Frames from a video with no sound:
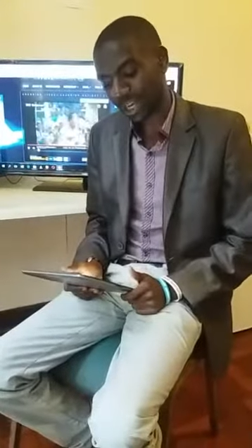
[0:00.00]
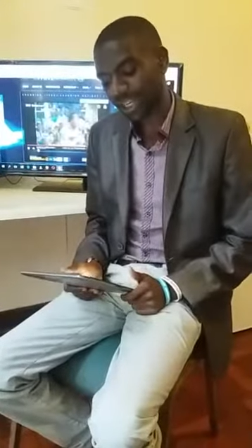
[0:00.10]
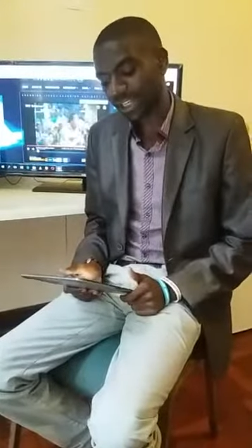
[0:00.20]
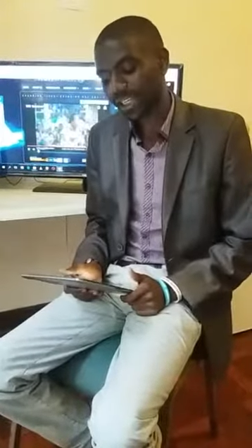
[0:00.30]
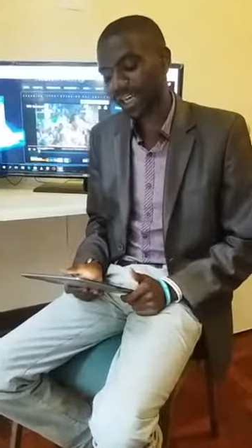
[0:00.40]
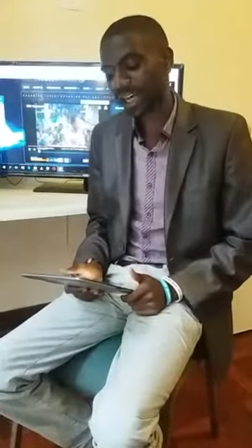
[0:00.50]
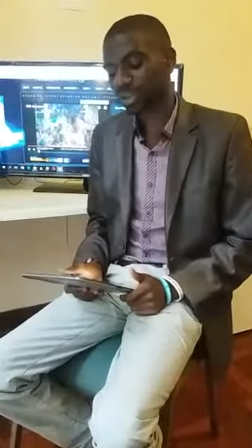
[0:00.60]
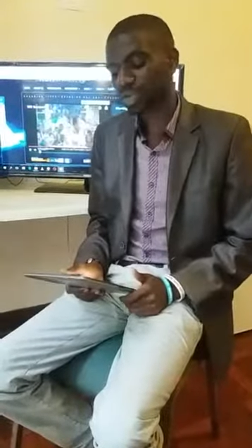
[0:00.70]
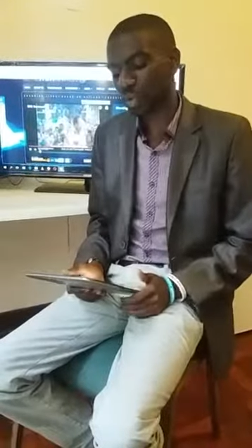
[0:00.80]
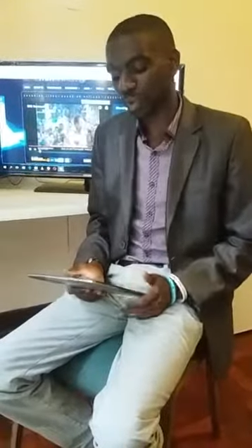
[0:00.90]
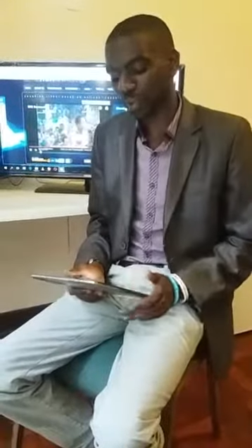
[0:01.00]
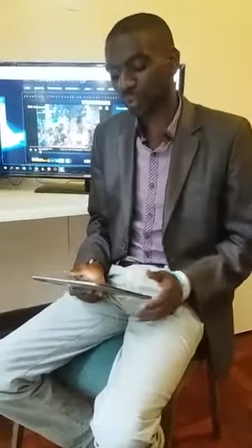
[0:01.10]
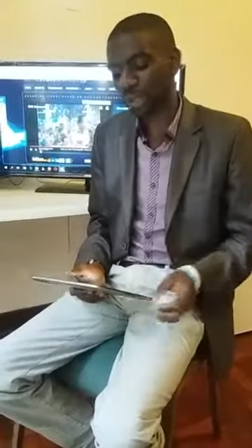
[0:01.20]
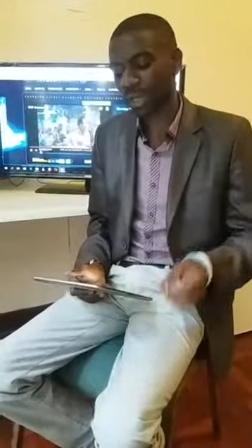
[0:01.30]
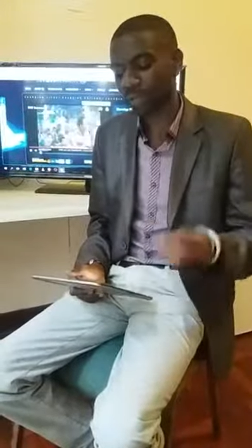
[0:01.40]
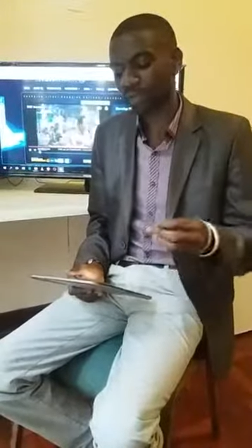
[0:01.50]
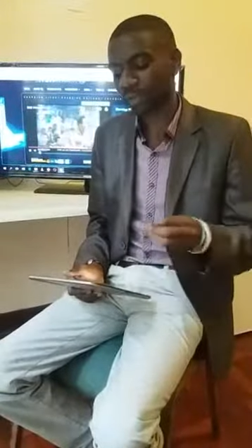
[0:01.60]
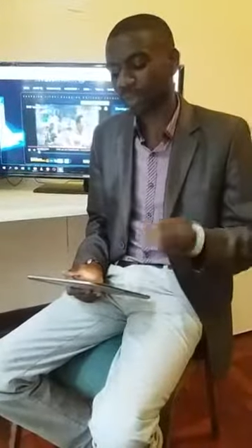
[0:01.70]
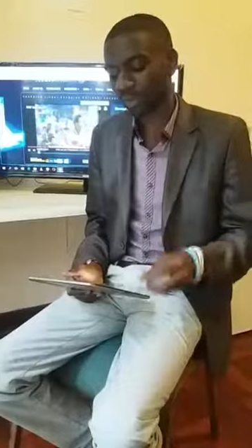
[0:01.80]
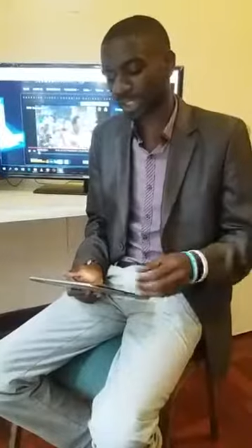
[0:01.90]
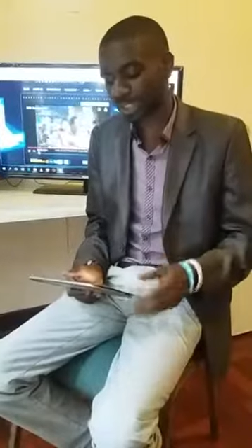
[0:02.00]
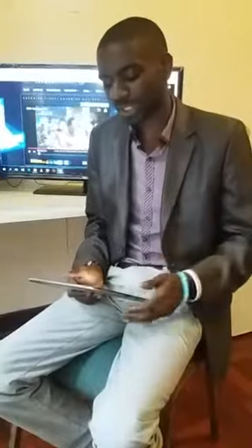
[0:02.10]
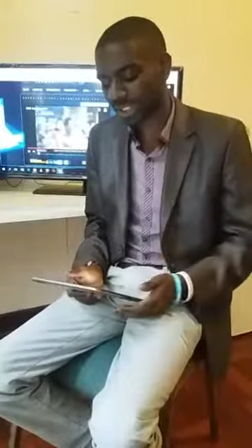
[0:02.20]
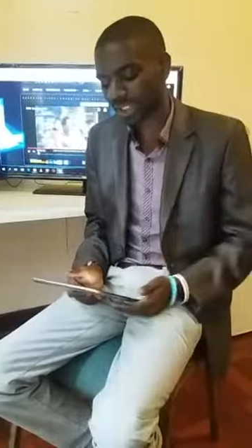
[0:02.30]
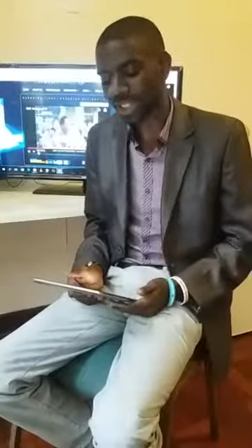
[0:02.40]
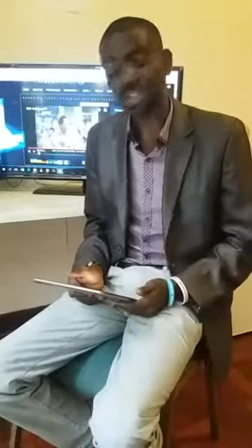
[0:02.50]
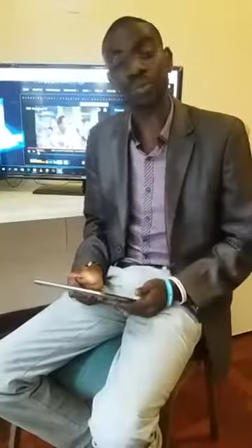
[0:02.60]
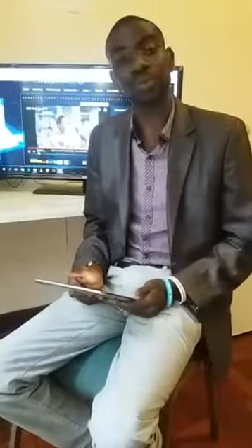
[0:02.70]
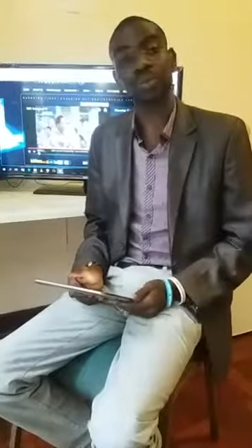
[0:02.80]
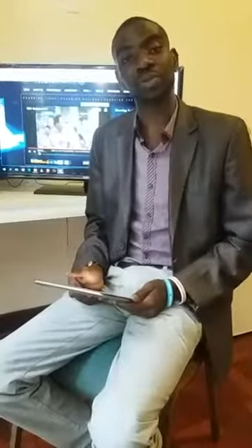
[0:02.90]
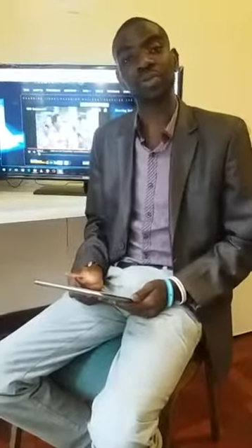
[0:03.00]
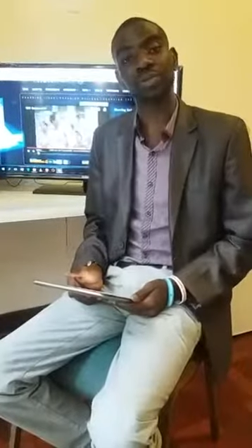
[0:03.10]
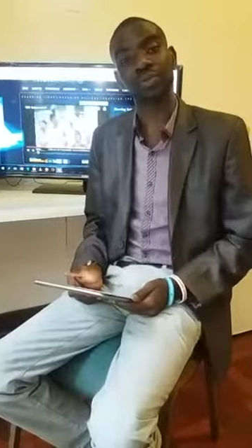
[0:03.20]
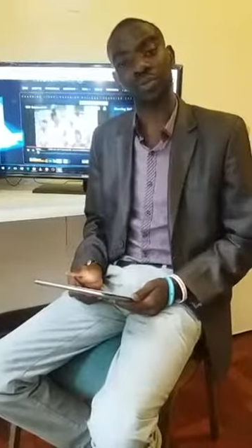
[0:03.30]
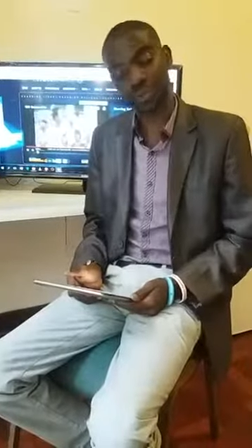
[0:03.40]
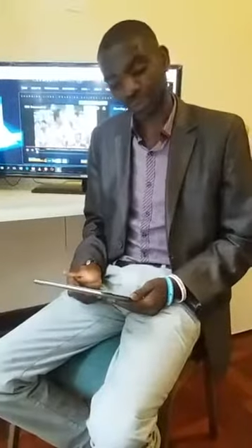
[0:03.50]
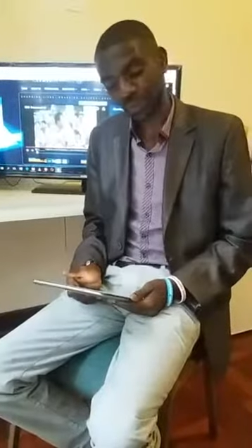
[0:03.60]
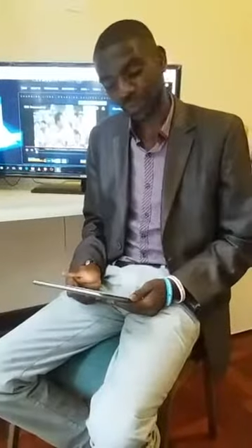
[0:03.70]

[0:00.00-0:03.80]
He cuts off every branch that doesn't produce fruit.